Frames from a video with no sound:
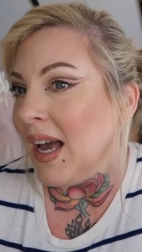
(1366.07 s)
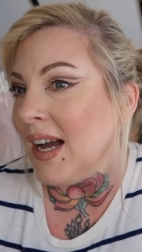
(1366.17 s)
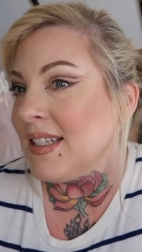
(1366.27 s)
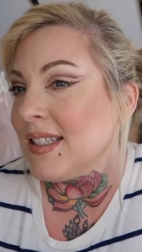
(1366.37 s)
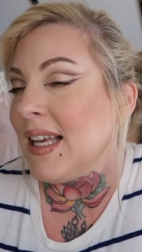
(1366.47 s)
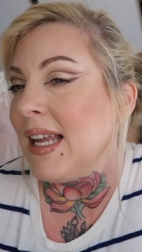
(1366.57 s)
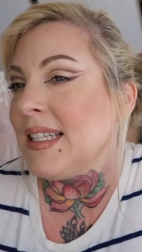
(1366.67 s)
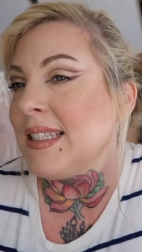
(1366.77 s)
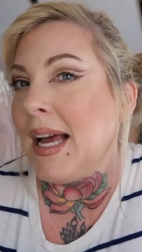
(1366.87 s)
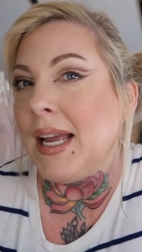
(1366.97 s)
I just kind
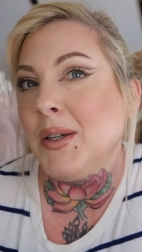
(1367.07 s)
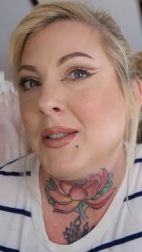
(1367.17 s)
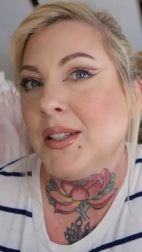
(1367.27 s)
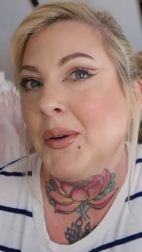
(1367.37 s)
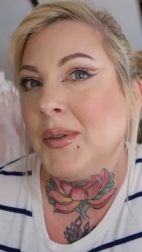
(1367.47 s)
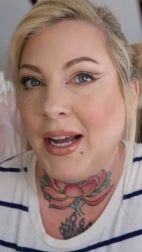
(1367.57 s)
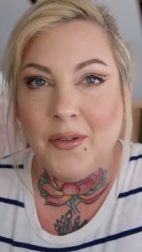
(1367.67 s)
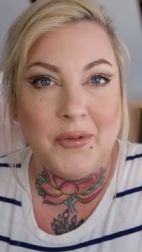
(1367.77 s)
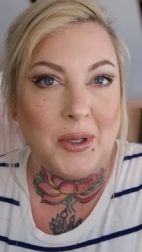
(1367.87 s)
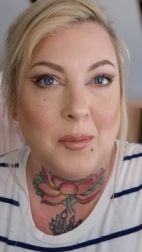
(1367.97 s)
of sat here and zoned
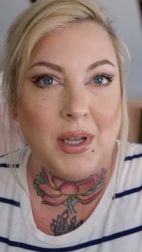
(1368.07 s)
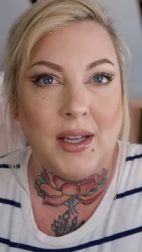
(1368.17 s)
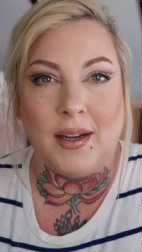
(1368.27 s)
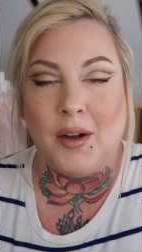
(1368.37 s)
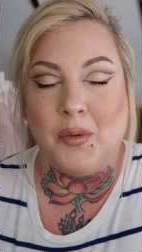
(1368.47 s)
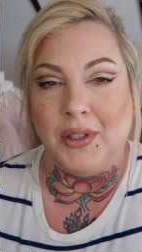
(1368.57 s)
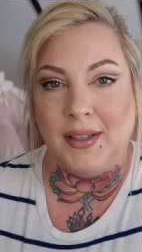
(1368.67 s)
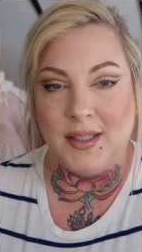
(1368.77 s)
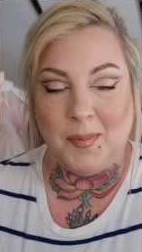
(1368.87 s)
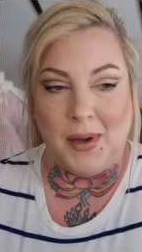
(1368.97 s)
out for a bit. I got really
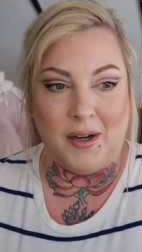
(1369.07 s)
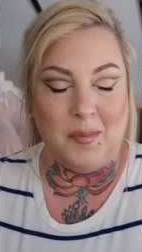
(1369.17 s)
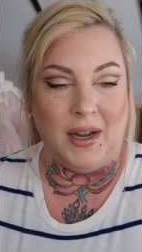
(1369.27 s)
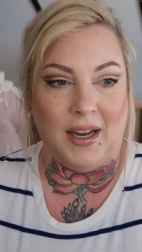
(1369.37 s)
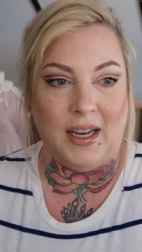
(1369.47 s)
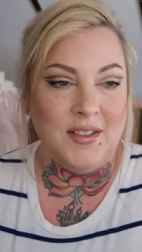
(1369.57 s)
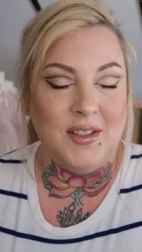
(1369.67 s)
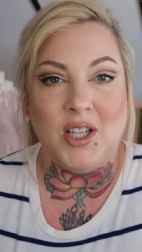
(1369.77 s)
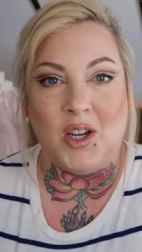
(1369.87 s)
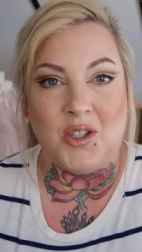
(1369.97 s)
inspired by
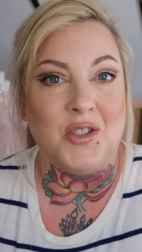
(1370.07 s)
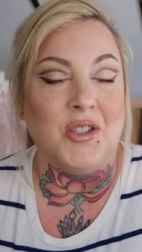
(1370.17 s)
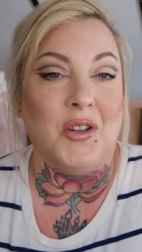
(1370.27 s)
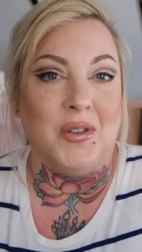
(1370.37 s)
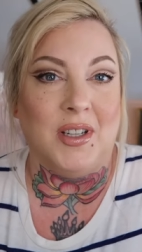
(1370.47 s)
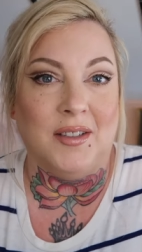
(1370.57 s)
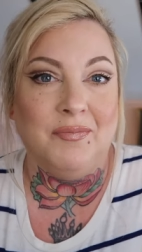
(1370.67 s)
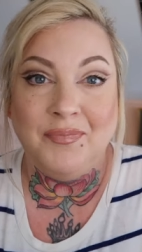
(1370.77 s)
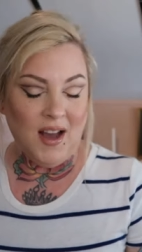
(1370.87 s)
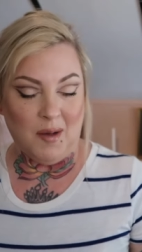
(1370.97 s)
Natasha Denona.
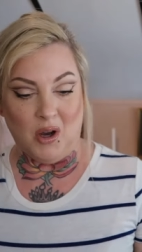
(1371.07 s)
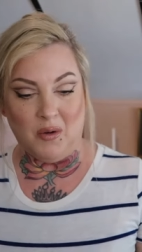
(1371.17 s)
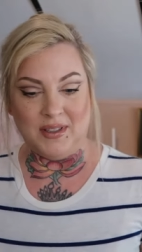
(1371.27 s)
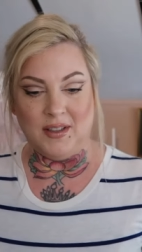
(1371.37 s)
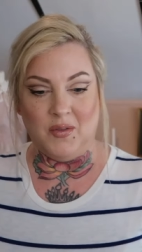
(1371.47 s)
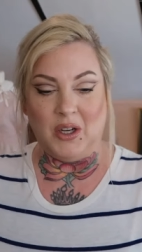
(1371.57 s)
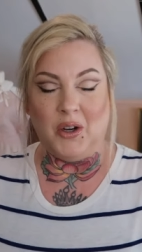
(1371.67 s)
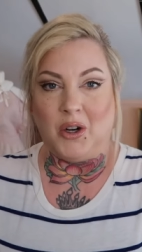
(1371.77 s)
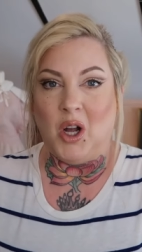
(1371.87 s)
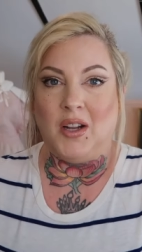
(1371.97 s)
I'm always loving
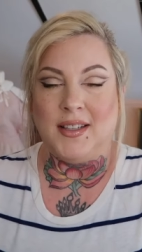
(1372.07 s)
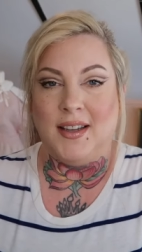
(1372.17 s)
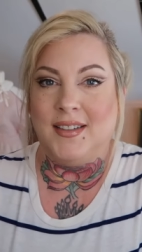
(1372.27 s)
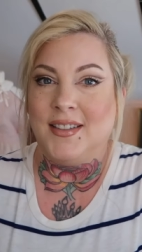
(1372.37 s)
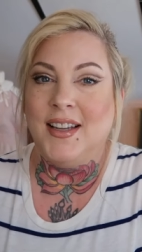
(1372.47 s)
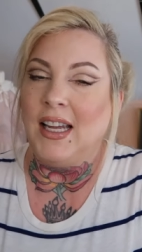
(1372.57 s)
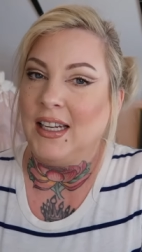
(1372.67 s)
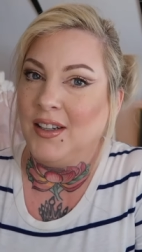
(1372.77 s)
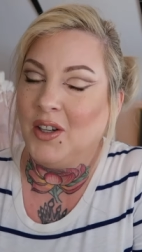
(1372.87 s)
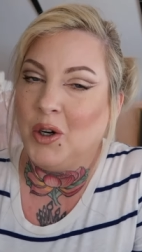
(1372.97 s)
her content
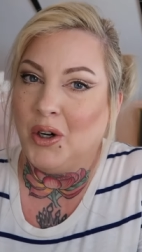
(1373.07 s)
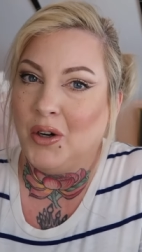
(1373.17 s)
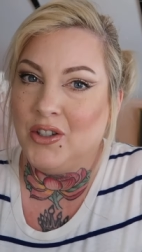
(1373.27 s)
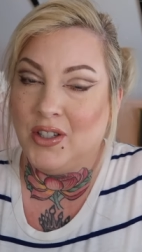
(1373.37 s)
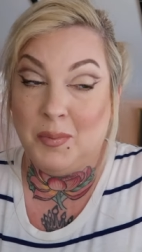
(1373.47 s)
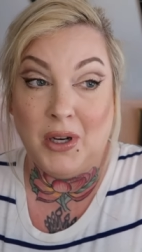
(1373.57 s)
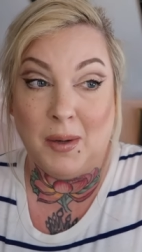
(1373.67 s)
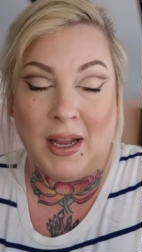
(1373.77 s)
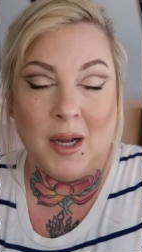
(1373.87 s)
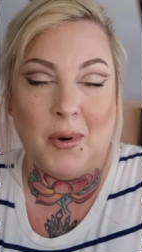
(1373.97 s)
and her just putting
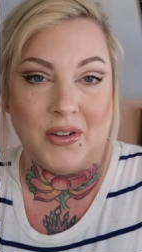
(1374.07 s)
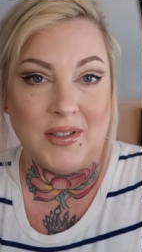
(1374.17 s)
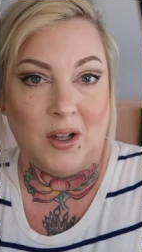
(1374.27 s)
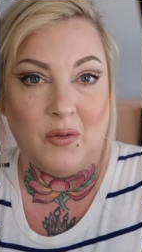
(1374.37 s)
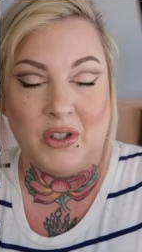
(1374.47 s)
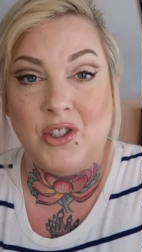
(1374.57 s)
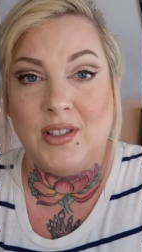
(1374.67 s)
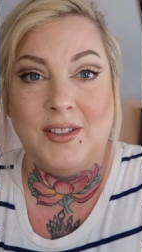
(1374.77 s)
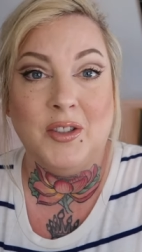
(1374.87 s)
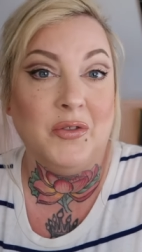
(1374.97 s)
makeup on herself and
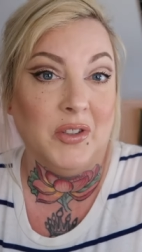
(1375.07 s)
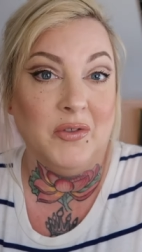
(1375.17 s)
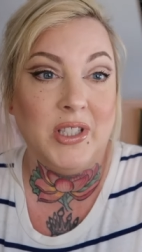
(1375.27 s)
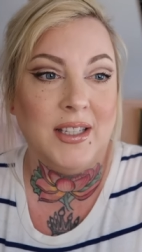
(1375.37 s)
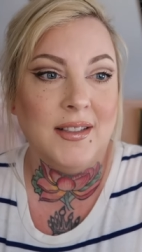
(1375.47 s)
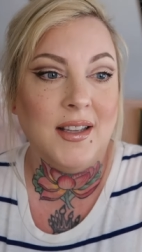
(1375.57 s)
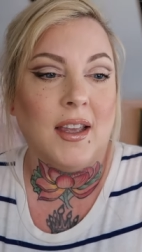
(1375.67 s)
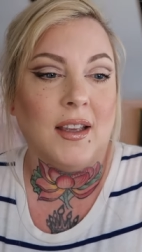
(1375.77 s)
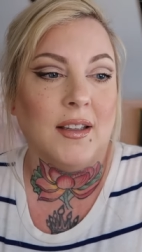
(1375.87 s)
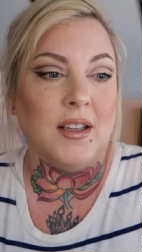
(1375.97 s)
she's in her 50s
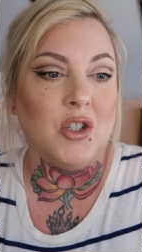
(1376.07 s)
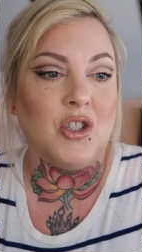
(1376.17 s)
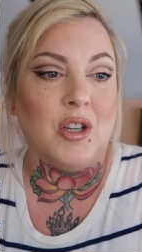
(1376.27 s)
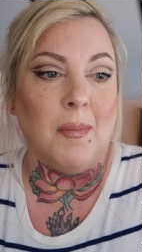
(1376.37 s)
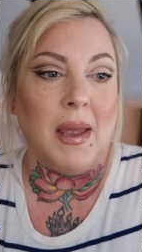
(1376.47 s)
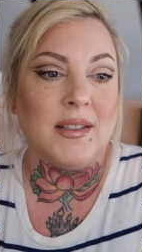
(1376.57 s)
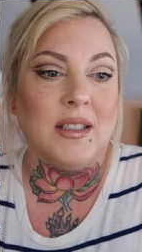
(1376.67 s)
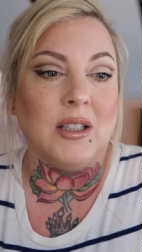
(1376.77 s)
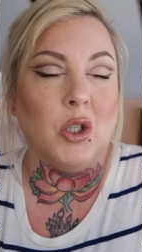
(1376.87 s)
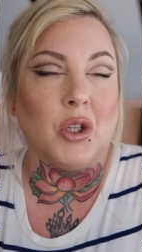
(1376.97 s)
and she makes
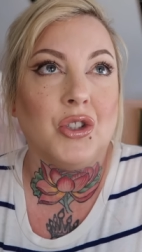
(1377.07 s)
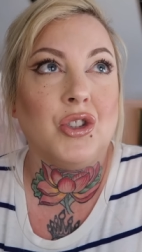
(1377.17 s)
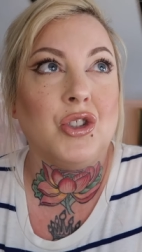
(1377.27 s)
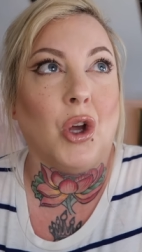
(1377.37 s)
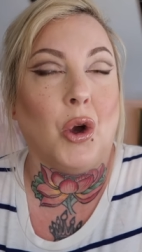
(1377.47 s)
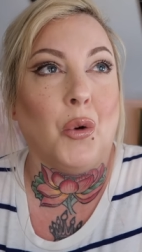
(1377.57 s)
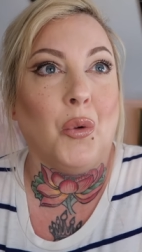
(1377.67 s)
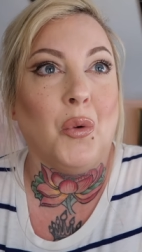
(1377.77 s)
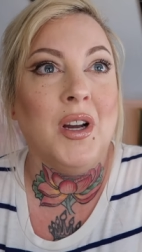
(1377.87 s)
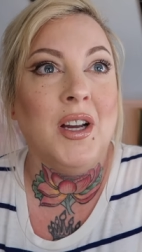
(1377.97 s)
it look
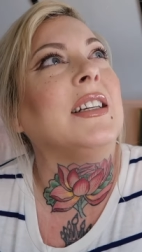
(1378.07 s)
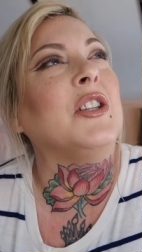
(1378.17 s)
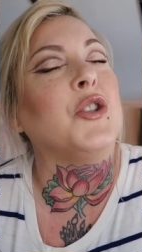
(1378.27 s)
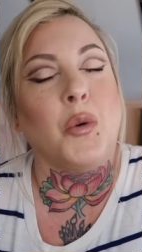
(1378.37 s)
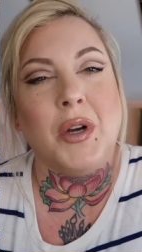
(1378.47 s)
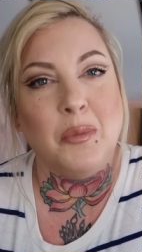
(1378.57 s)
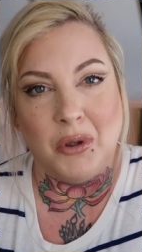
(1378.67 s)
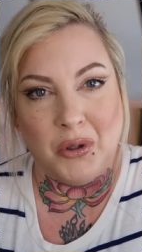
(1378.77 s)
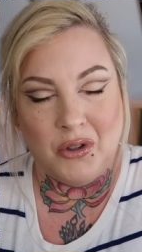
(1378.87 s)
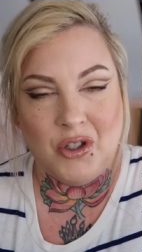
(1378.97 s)
so enjoyable.